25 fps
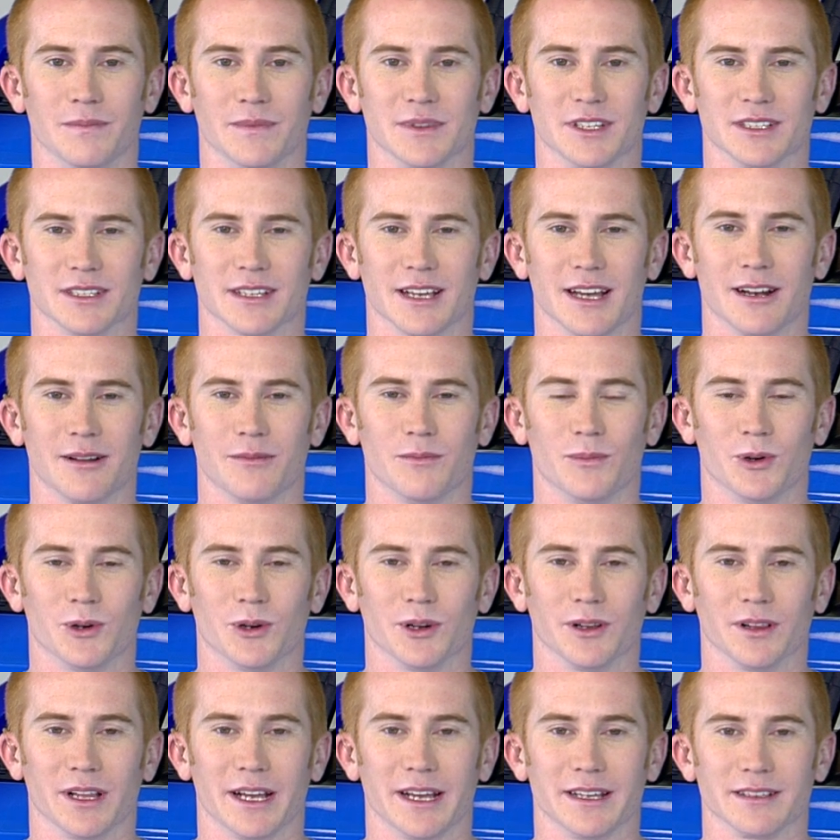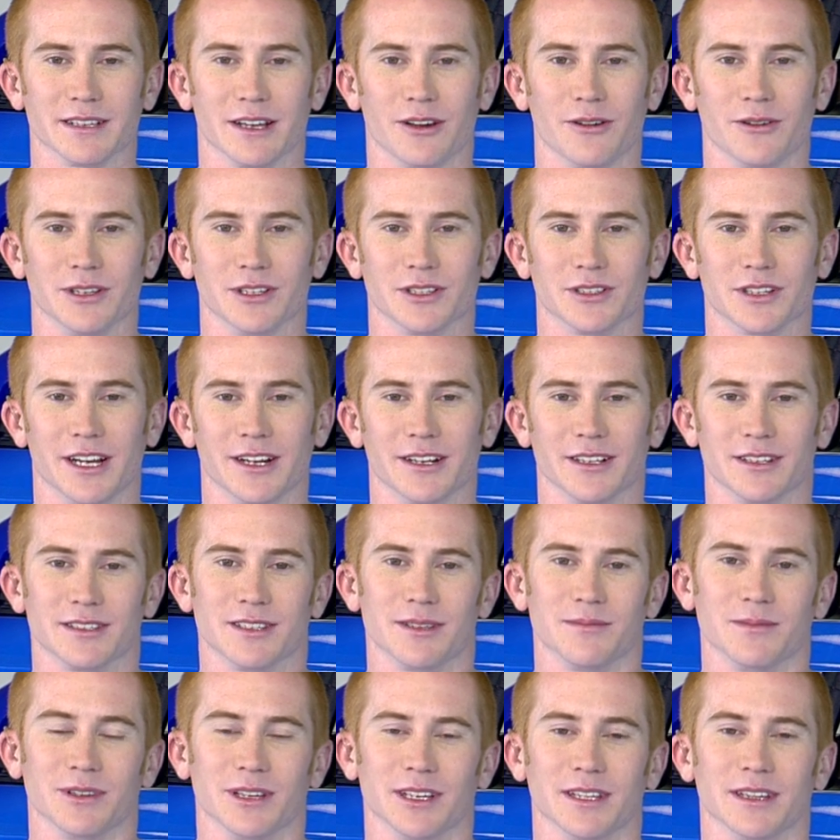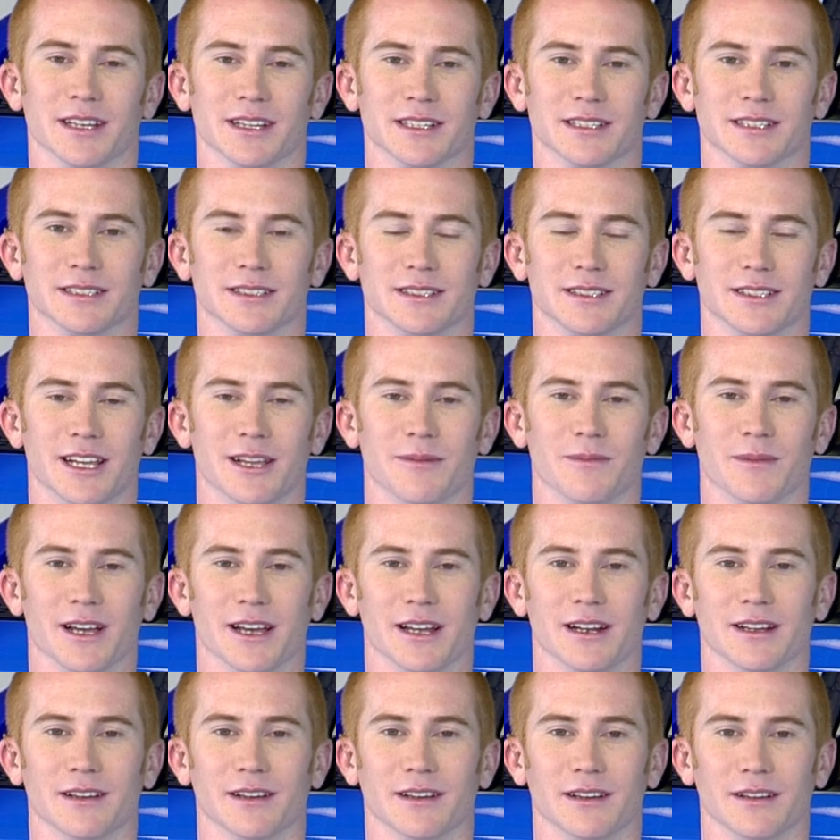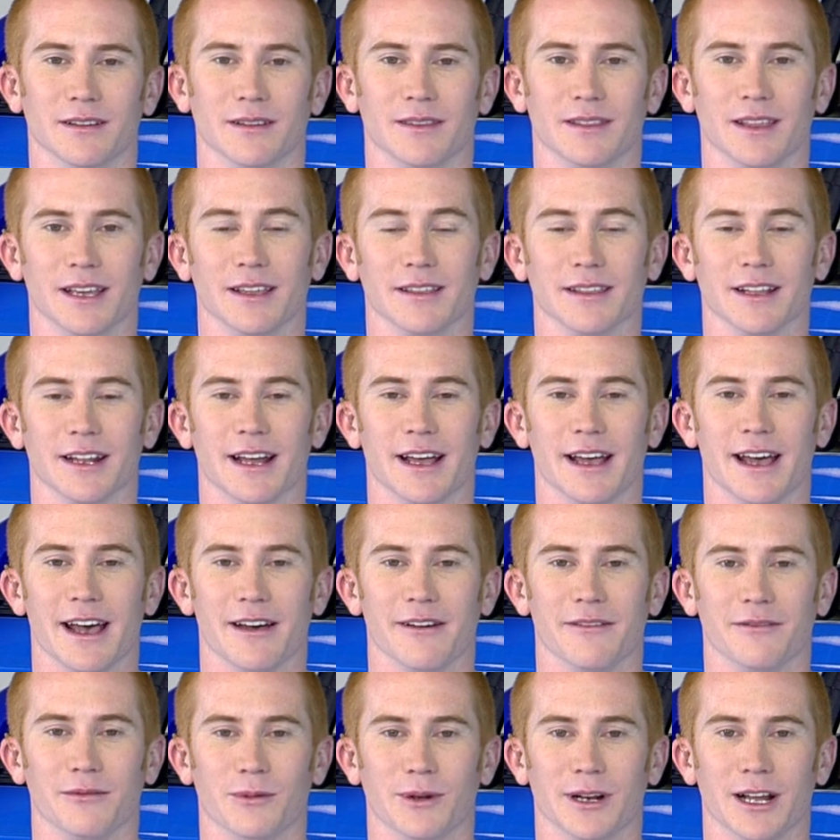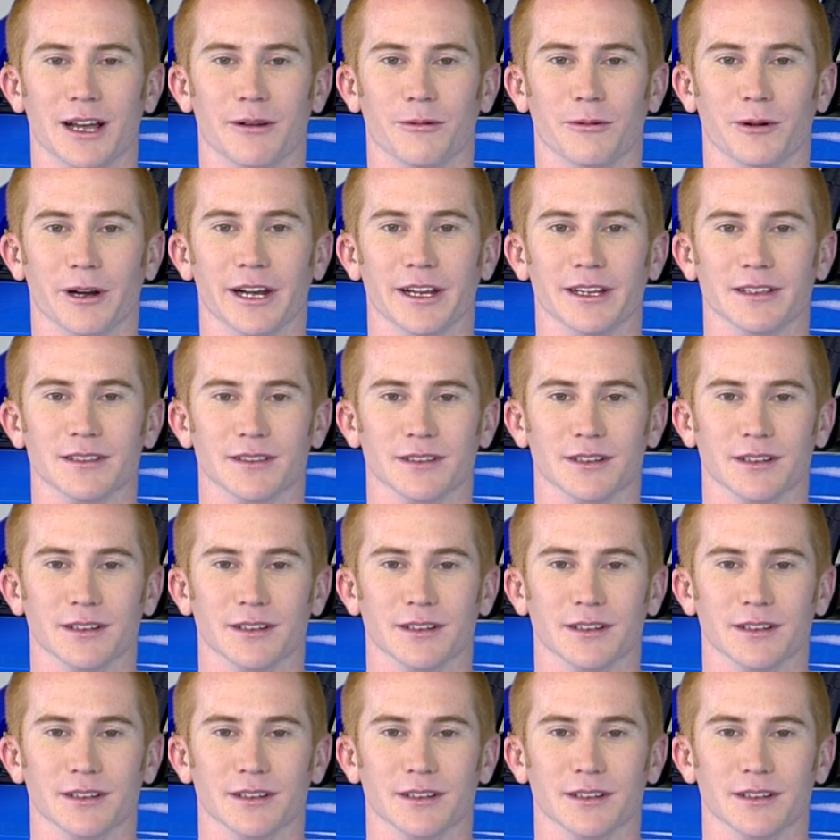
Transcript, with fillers: just kind of more or less, I always try to simulate that same kind of thing that I have when I race,